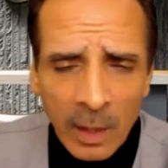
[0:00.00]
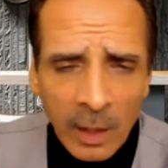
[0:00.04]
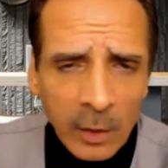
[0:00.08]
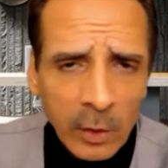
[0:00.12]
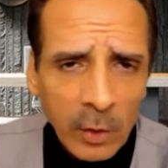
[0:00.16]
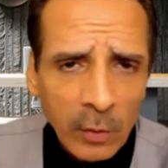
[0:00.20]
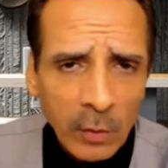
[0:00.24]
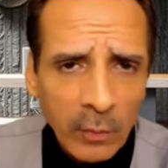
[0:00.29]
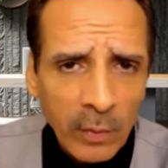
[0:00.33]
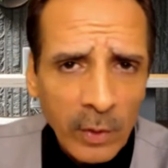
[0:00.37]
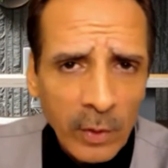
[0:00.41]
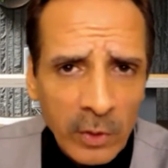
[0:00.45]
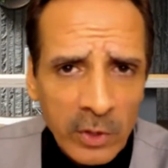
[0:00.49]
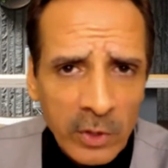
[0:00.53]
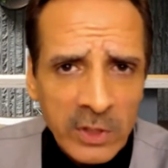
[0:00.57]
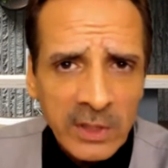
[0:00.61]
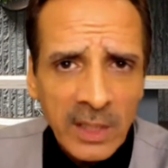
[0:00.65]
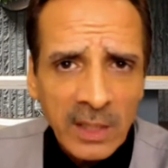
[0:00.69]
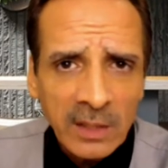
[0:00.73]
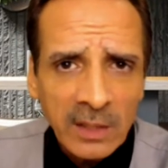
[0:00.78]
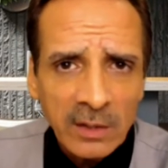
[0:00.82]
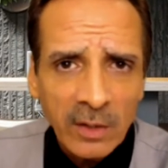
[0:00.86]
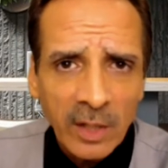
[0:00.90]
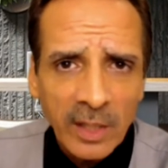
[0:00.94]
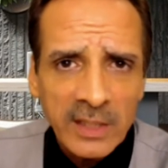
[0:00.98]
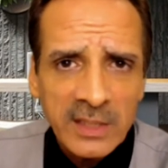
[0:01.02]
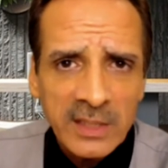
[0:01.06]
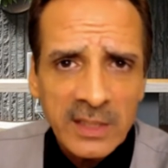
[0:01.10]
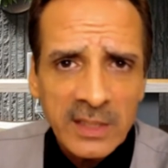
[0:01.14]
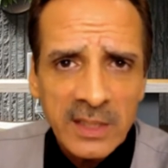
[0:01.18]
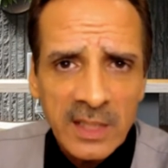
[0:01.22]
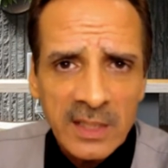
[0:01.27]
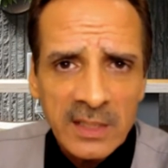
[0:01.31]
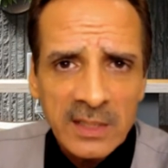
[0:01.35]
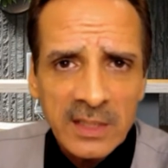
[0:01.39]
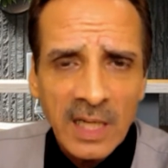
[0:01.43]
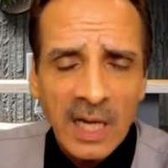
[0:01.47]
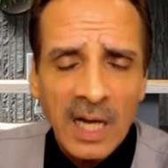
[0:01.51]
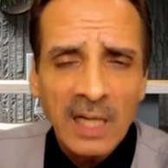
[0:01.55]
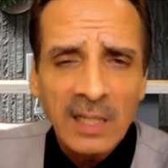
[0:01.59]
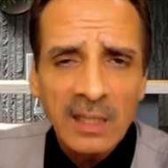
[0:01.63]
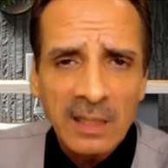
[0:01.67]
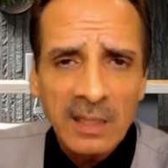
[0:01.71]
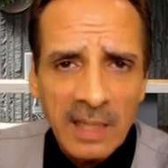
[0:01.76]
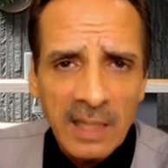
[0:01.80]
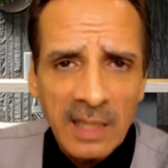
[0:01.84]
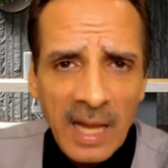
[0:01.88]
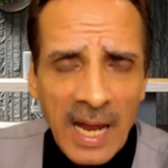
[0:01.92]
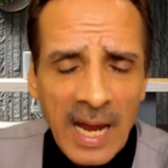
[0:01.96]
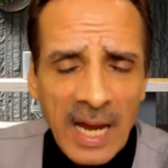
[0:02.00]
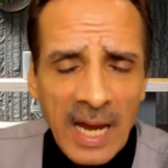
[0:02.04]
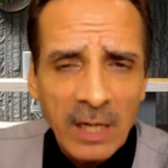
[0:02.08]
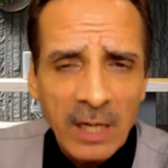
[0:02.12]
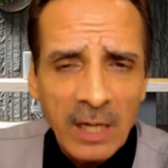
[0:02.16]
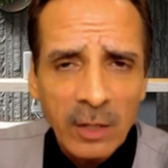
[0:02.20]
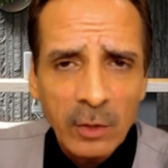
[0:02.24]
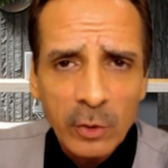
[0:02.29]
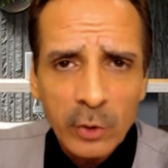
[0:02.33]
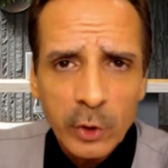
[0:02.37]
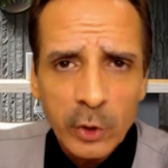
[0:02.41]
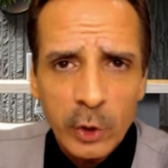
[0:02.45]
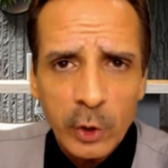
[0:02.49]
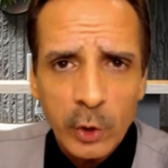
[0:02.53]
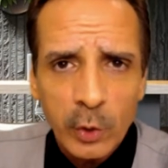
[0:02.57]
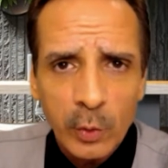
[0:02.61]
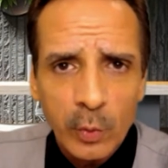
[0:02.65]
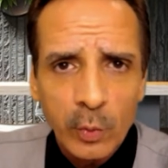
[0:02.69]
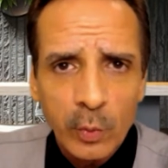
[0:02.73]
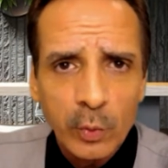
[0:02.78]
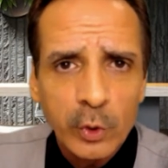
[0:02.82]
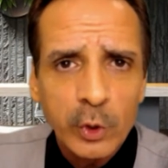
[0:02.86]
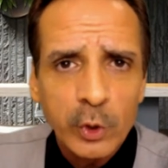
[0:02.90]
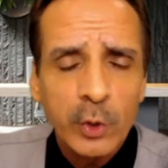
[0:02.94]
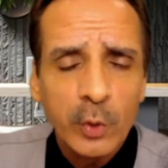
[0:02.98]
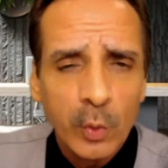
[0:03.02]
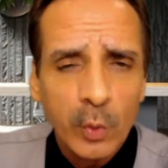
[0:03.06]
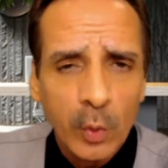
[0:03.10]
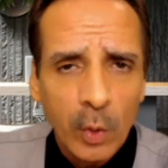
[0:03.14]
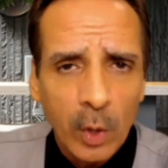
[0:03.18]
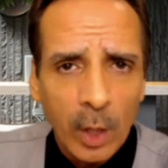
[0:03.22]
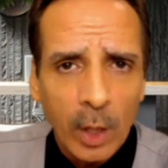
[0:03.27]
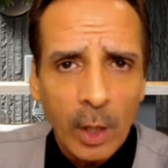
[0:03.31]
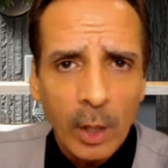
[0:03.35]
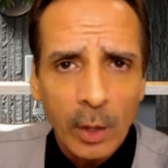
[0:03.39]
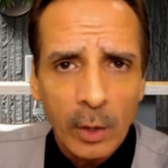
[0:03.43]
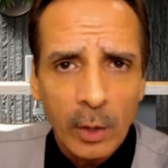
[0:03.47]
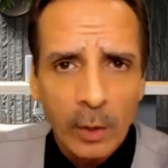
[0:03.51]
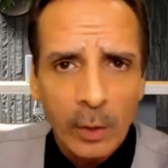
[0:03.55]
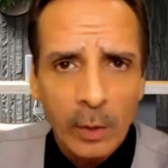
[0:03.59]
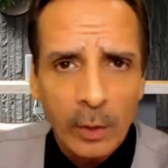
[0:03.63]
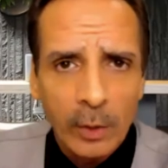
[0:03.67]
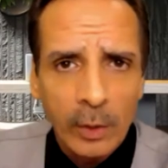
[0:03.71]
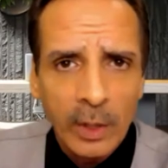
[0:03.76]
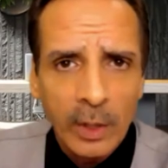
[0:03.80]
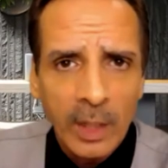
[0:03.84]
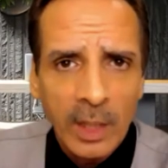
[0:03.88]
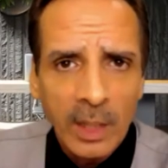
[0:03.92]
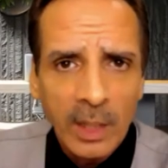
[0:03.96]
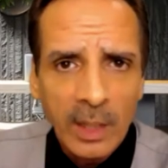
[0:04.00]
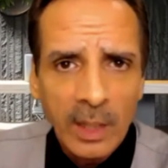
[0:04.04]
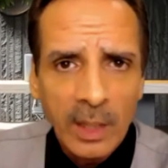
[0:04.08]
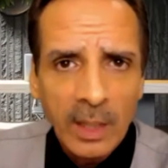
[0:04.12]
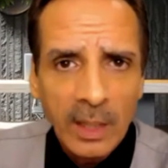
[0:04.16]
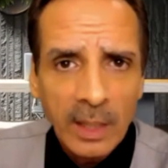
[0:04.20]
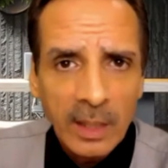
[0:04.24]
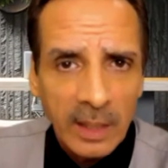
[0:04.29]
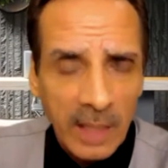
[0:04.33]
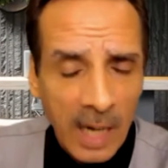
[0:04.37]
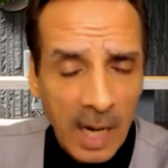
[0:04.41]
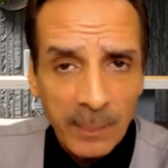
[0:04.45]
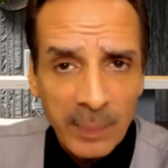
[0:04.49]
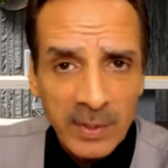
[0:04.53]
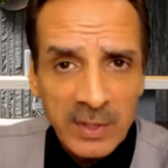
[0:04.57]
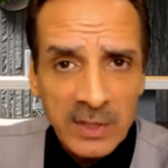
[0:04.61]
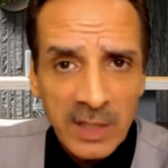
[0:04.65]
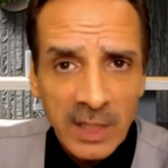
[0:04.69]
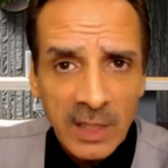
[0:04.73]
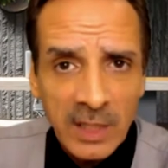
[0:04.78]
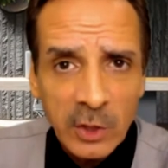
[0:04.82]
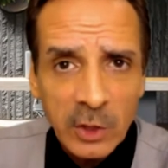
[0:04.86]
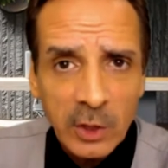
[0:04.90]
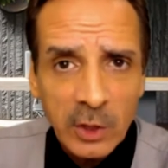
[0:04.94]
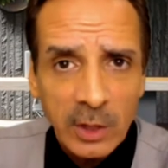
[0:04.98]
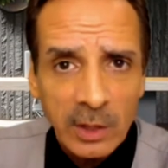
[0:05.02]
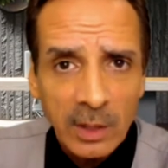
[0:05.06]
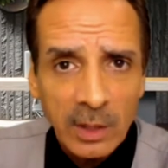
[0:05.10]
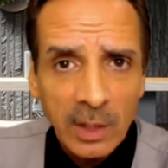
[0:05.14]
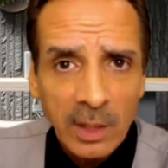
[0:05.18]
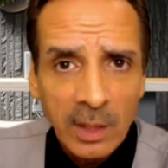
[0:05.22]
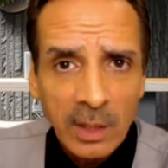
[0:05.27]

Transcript: The real estate license allows you to earn compensation.